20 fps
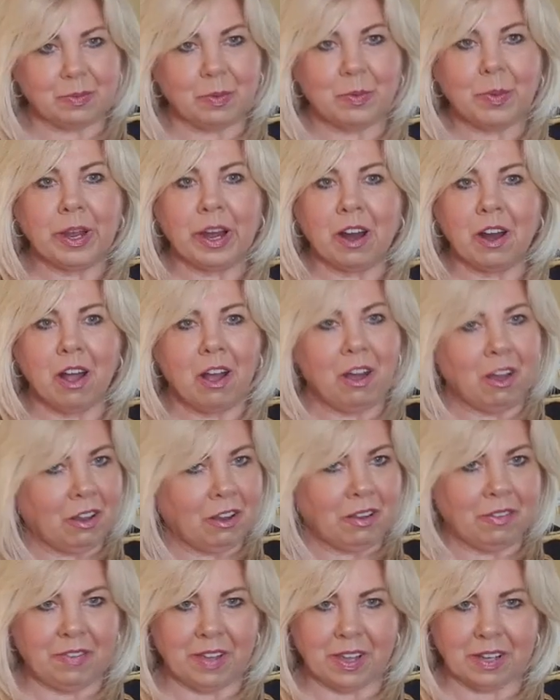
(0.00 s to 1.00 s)
We are all
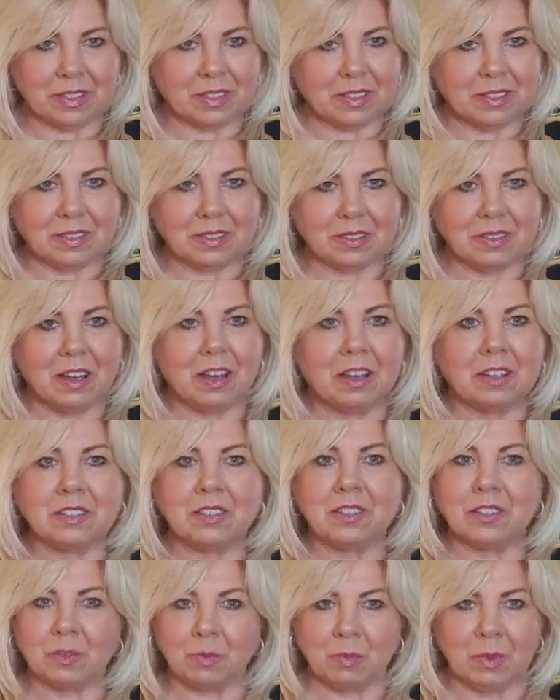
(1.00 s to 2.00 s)
affected on
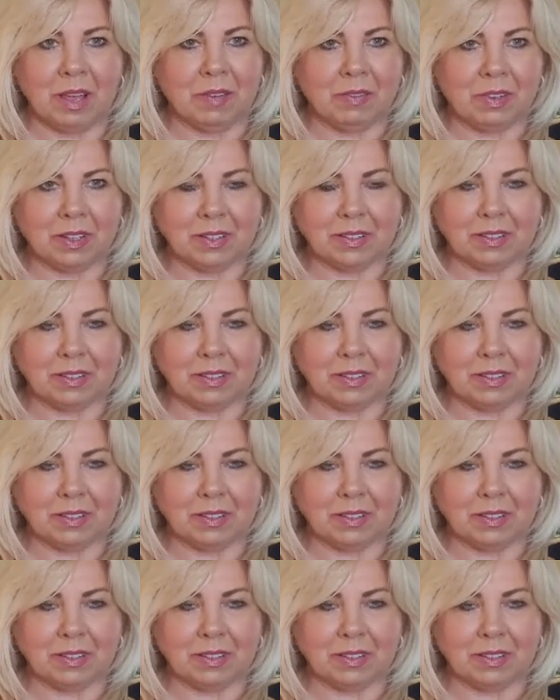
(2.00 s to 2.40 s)
some level.